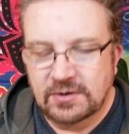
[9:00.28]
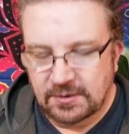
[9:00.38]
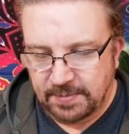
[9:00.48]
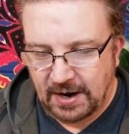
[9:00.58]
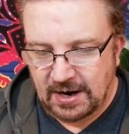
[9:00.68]
to
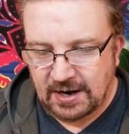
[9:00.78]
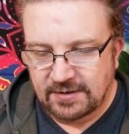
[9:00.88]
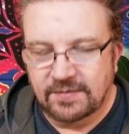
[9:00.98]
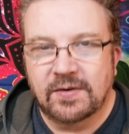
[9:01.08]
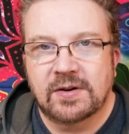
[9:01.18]
the park,
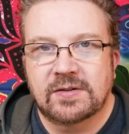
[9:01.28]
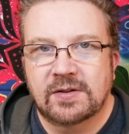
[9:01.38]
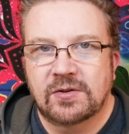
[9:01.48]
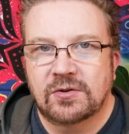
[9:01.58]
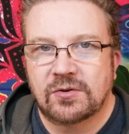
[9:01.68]
there's various
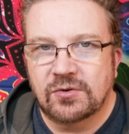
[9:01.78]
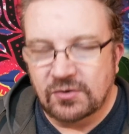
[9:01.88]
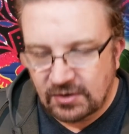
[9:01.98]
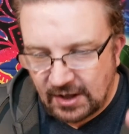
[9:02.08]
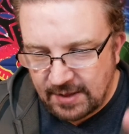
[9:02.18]
things you can do to
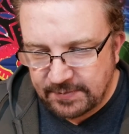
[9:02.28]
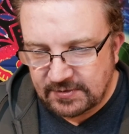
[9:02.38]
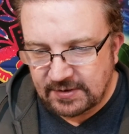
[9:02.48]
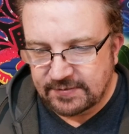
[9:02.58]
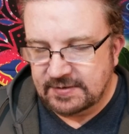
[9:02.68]
just help
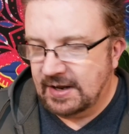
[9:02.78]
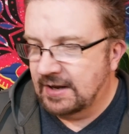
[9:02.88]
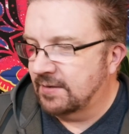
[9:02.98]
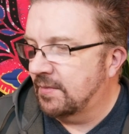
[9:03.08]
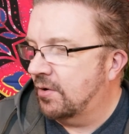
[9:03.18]
yourself stay
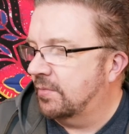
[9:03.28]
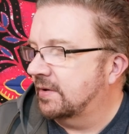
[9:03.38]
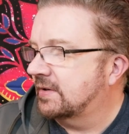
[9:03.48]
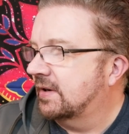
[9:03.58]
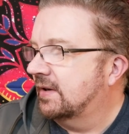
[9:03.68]
in the
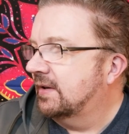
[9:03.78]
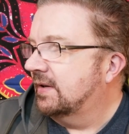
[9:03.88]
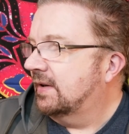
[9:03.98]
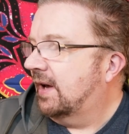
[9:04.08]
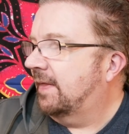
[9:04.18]
moment.
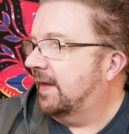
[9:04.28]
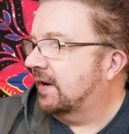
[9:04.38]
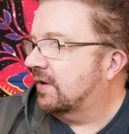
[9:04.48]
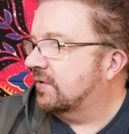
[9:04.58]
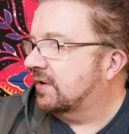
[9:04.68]
And then
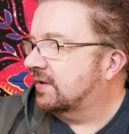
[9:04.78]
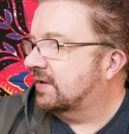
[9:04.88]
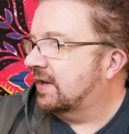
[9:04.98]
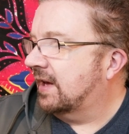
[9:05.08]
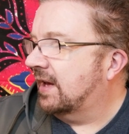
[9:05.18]
it goes on to
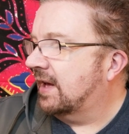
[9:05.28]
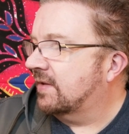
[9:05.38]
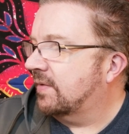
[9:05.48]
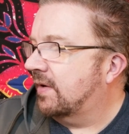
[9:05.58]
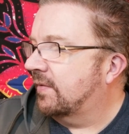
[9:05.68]
say,
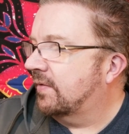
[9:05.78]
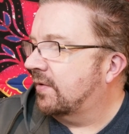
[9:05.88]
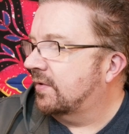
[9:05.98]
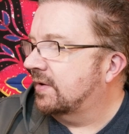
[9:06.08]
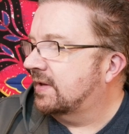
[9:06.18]
as we've
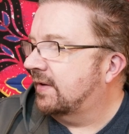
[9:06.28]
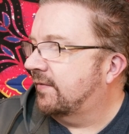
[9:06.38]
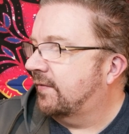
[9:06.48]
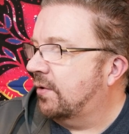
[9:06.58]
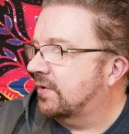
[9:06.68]
already said,
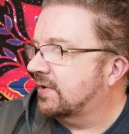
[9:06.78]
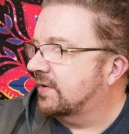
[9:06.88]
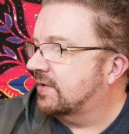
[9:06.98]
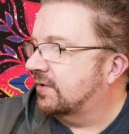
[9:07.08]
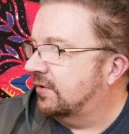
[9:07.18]
focus
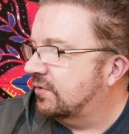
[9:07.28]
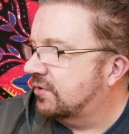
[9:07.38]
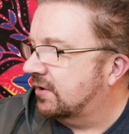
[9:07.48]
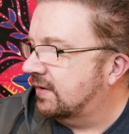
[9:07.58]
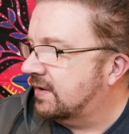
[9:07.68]
on
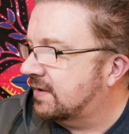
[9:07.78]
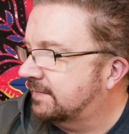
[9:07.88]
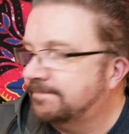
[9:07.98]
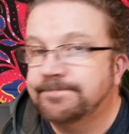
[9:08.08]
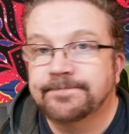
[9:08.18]

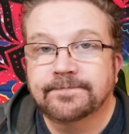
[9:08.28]
solutions